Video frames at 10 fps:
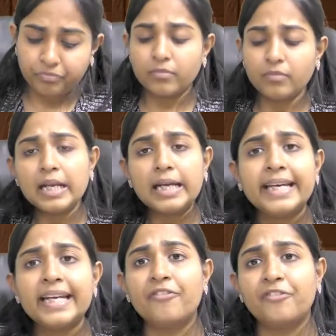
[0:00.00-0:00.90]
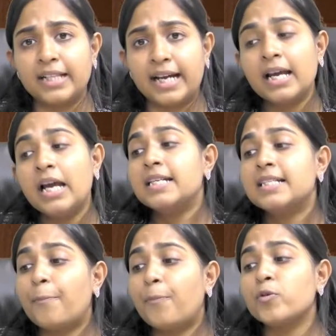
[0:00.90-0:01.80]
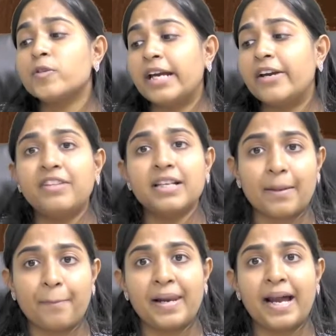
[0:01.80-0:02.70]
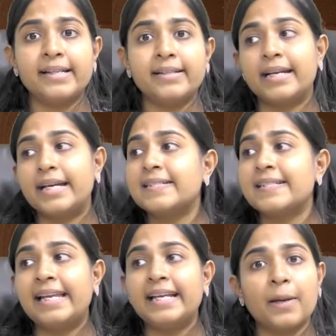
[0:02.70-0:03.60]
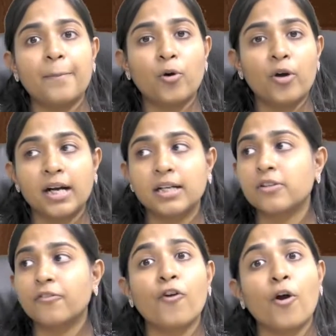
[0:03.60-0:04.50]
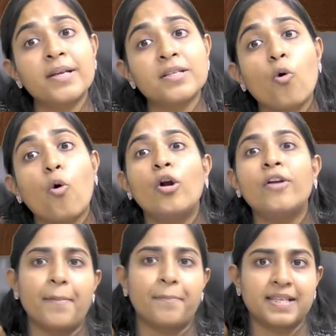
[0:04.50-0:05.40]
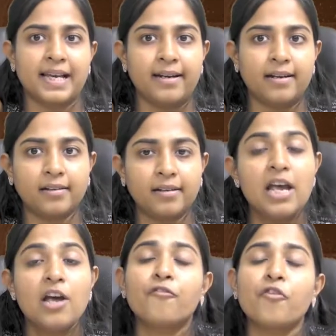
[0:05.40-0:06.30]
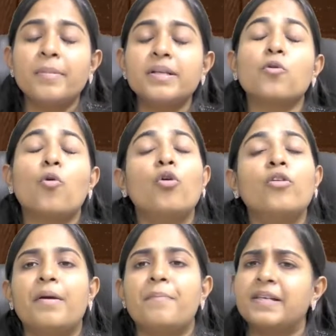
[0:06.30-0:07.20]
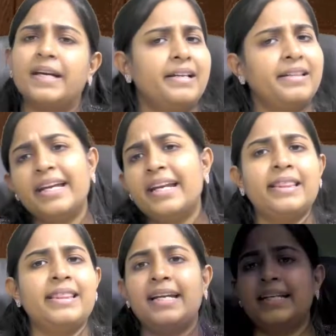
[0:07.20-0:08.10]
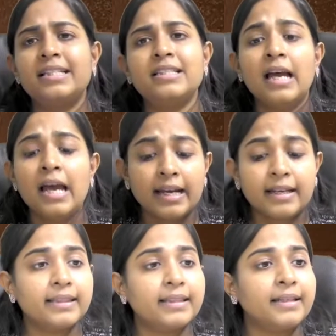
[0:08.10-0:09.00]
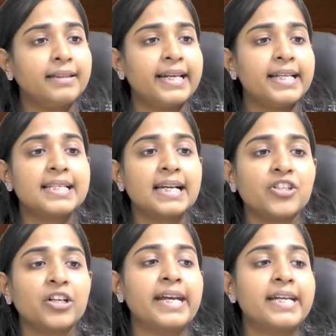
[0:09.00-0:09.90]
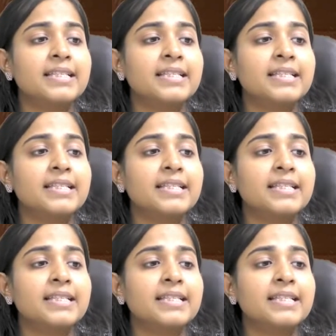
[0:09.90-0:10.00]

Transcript: Then after that, suppose if the supplier is selling the products from his own website, then in such a case